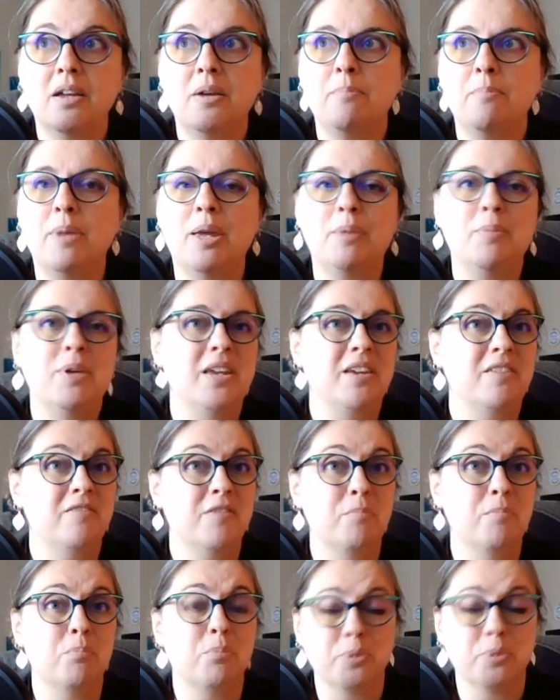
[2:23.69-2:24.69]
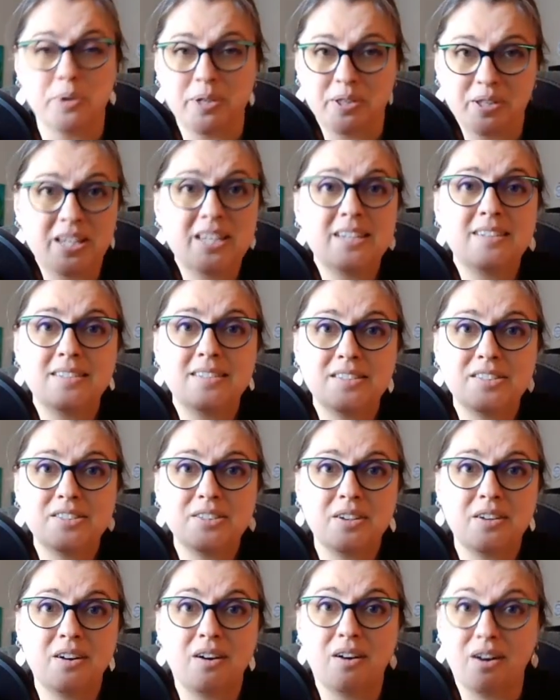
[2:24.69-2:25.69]
maybe even brilliant
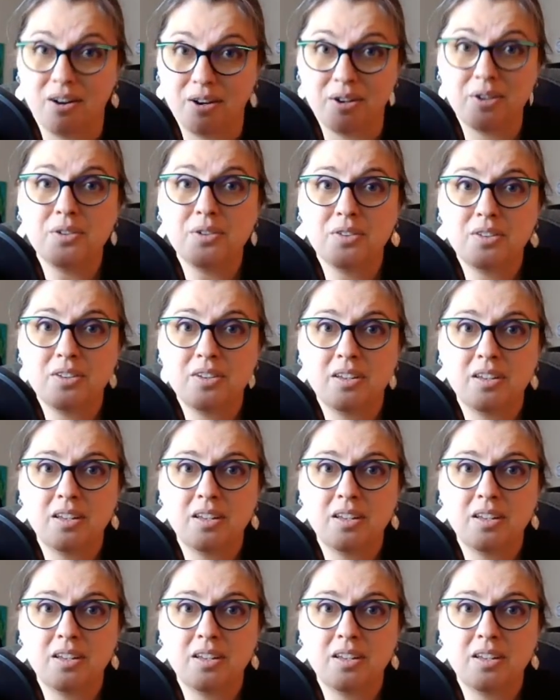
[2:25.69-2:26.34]
art.